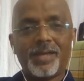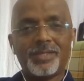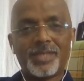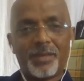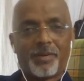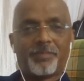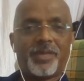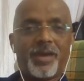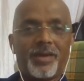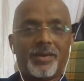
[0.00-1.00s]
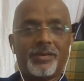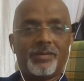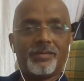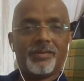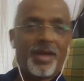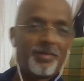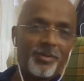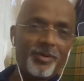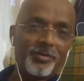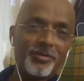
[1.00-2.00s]
I step up there, I
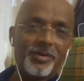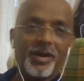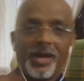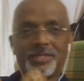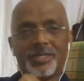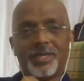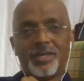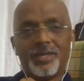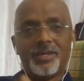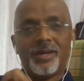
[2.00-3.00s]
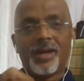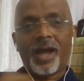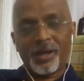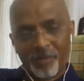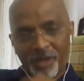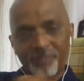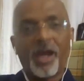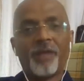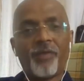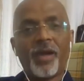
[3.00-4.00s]
move, I see,
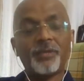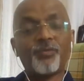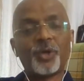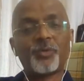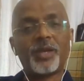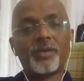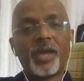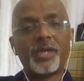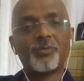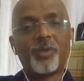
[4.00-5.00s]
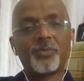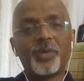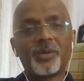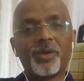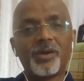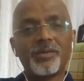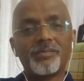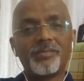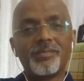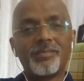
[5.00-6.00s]
I find what went right, what went wrong.
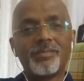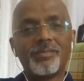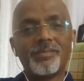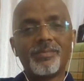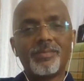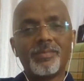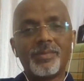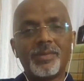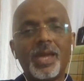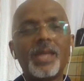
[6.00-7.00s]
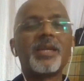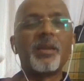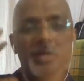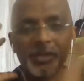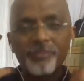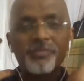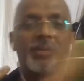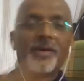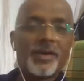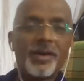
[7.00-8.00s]
A little bit of
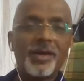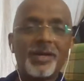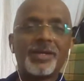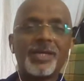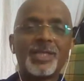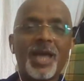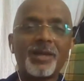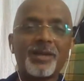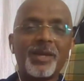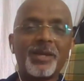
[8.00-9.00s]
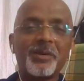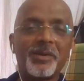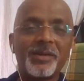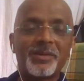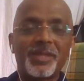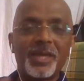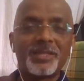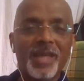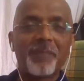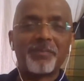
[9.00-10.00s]
disheartening
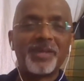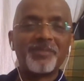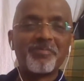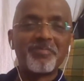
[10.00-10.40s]
things happening,